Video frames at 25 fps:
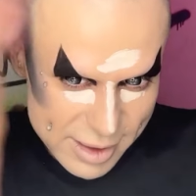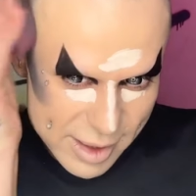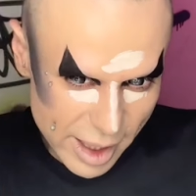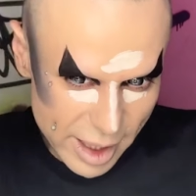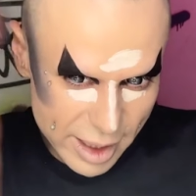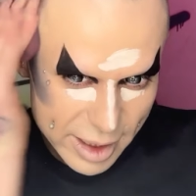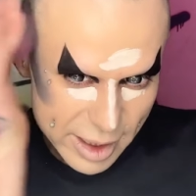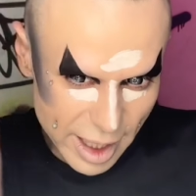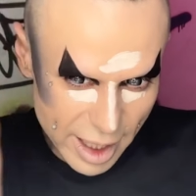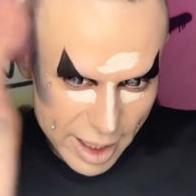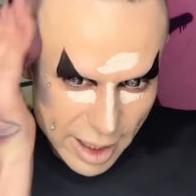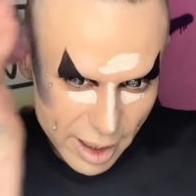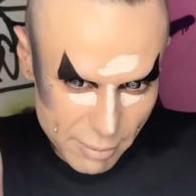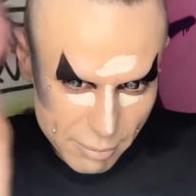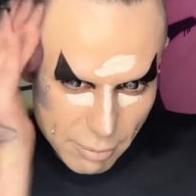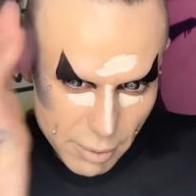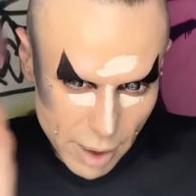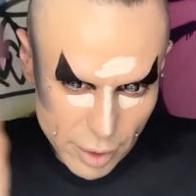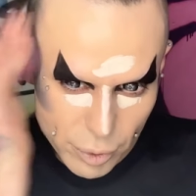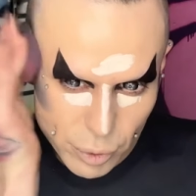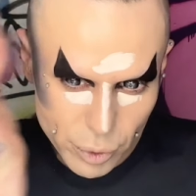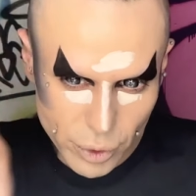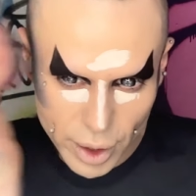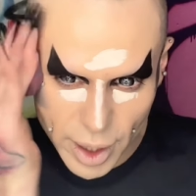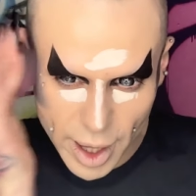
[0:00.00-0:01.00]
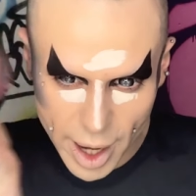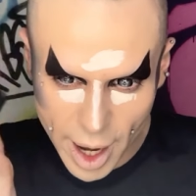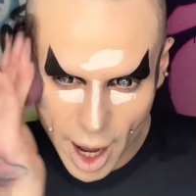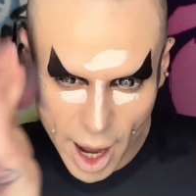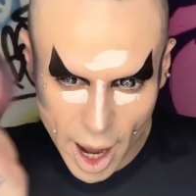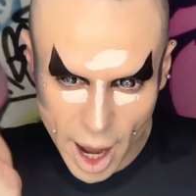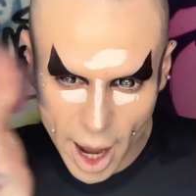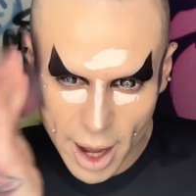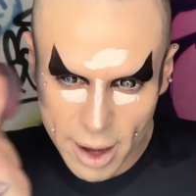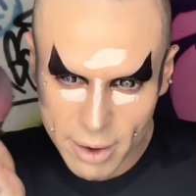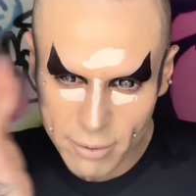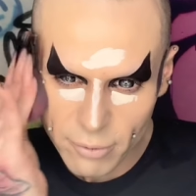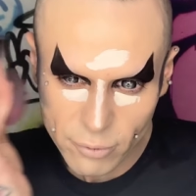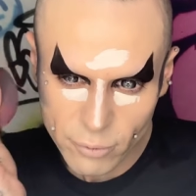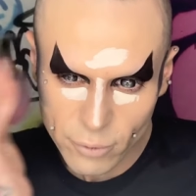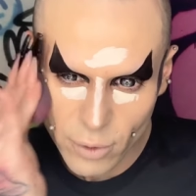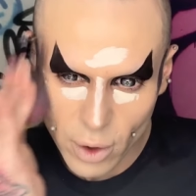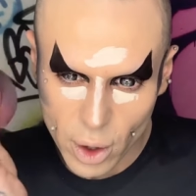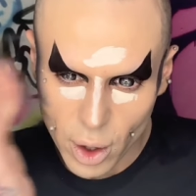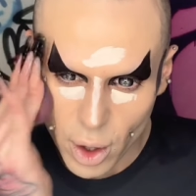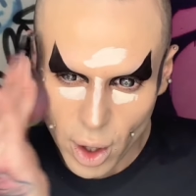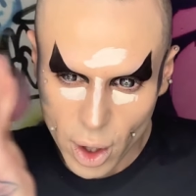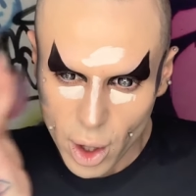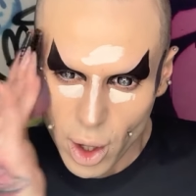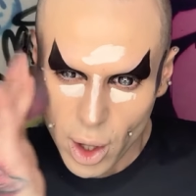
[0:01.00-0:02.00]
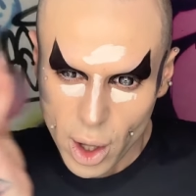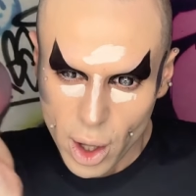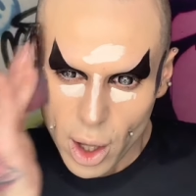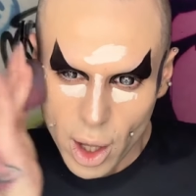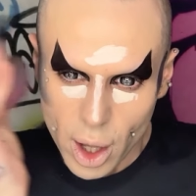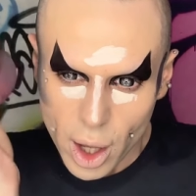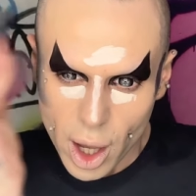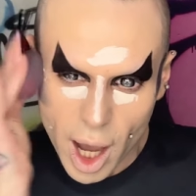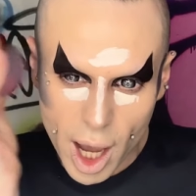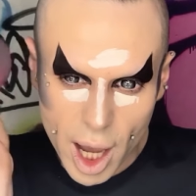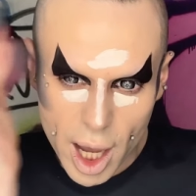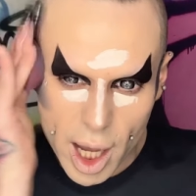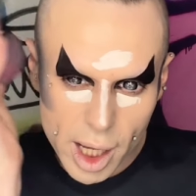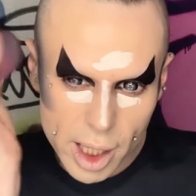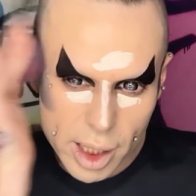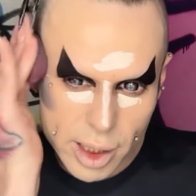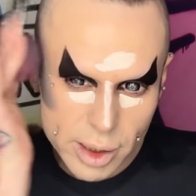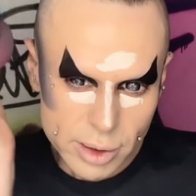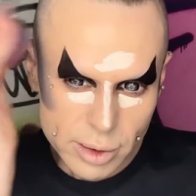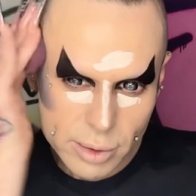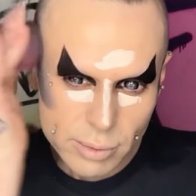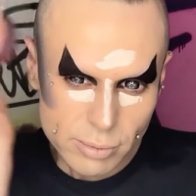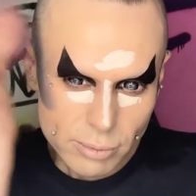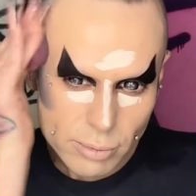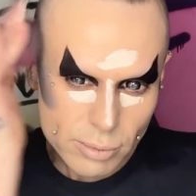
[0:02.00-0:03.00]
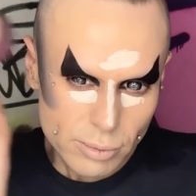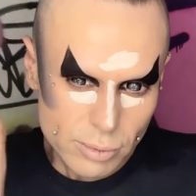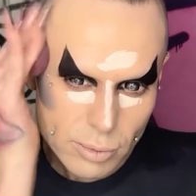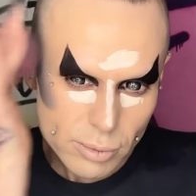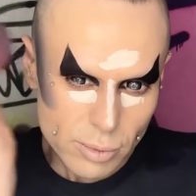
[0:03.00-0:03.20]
in like a month and a half. And